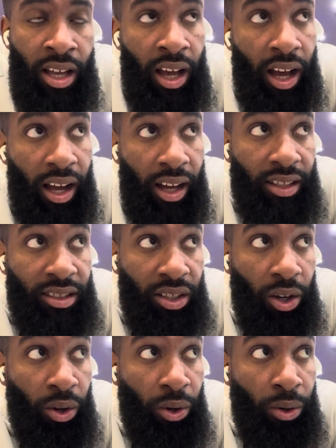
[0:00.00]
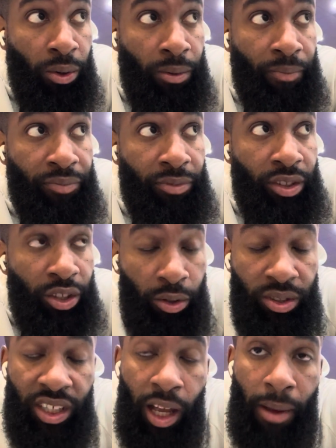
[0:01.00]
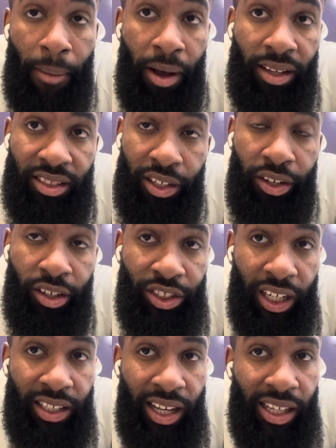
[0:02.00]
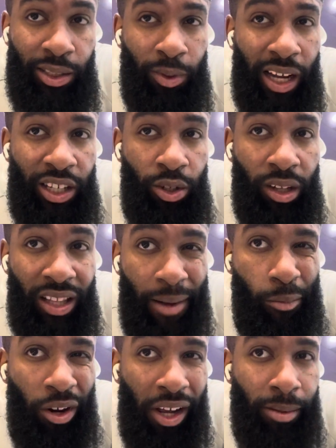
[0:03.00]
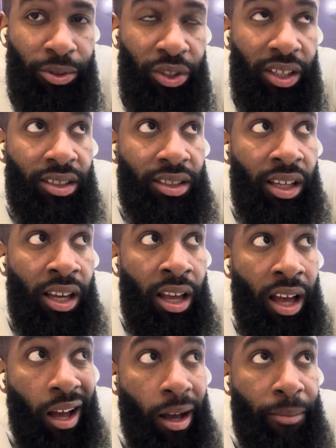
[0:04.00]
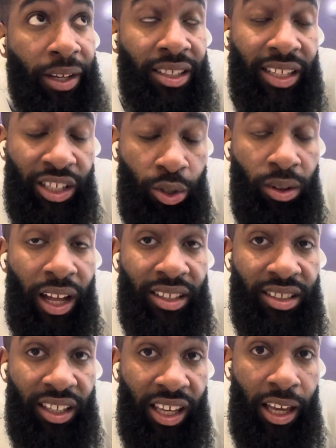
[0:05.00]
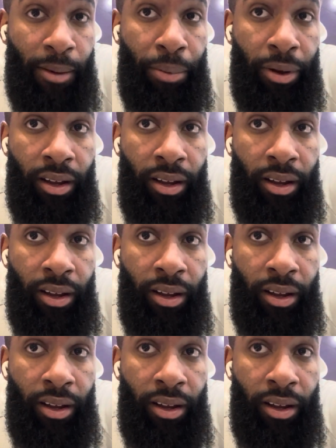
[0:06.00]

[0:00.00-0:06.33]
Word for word: Uh, so usually on my posterior chain days when I do a lot more hamstrings um, because I do like to keep